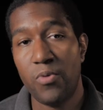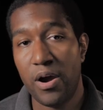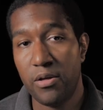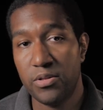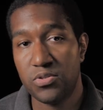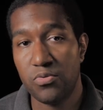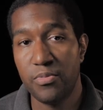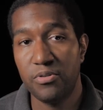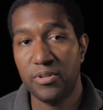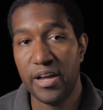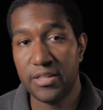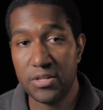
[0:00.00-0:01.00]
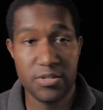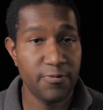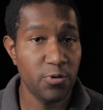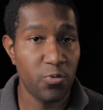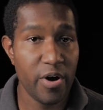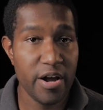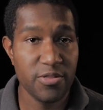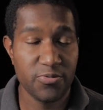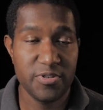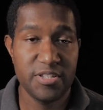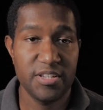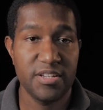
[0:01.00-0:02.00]
wireless remote like this for the
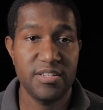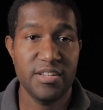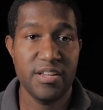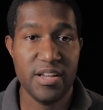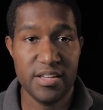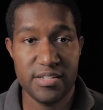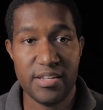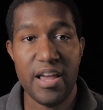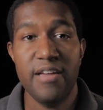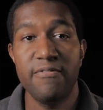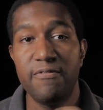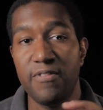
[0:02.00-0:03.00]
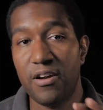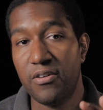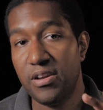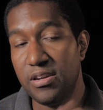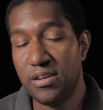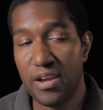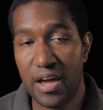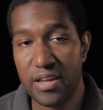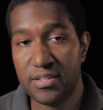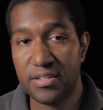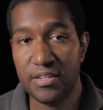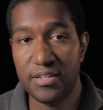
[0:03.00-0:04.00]
YN360 is a very
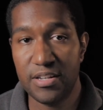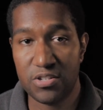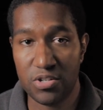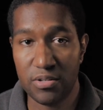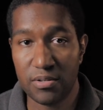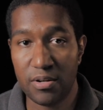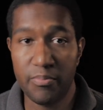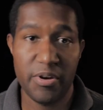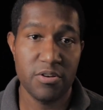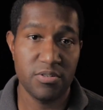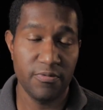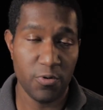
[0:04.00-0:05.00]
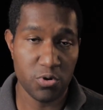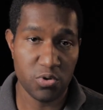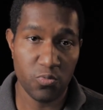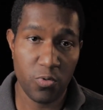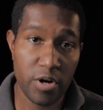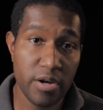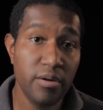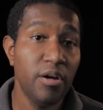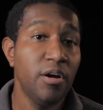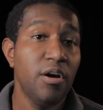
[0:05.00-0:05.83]
nice addition compared to version 1,